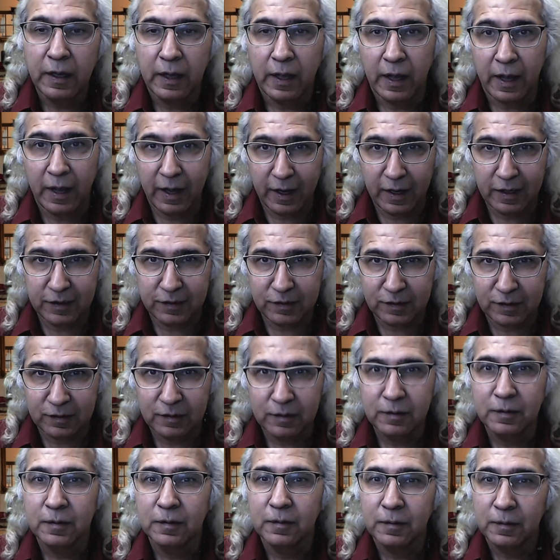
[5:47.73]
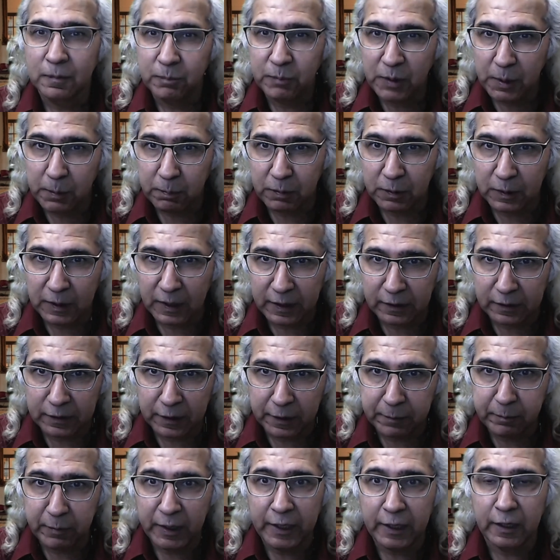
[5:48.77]
as people like
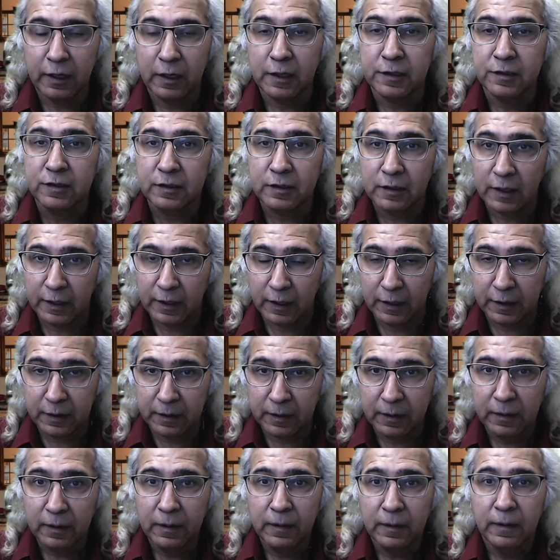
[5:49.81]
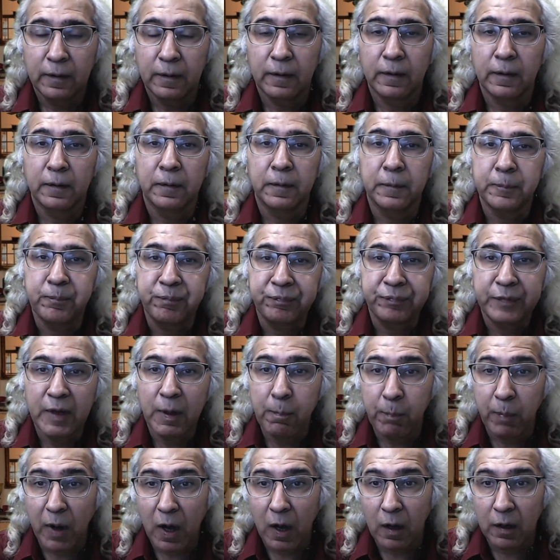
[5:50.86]
Greimas and um,
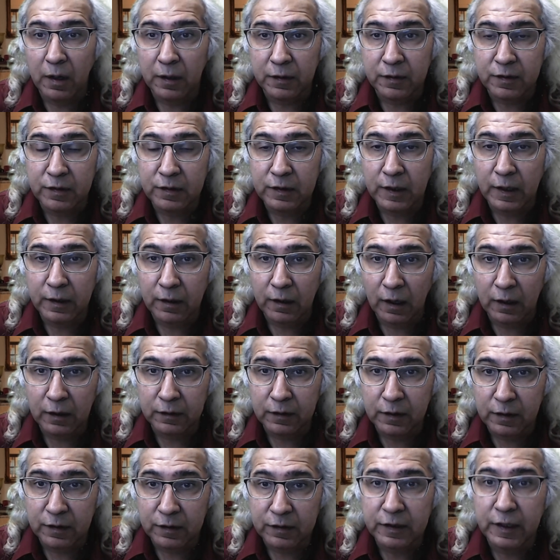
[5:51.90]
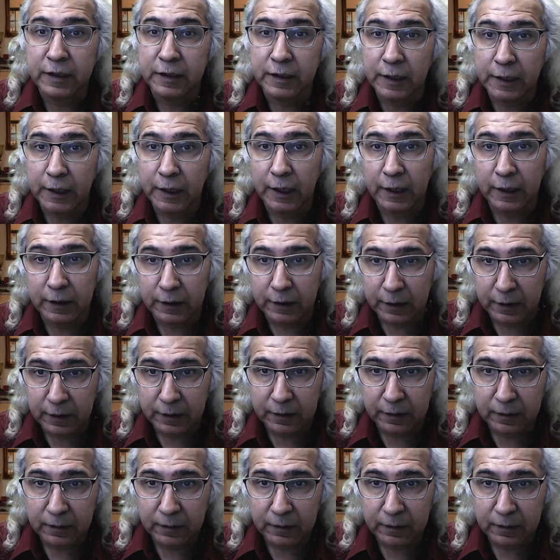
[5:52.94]
Barthes and others and Genette did.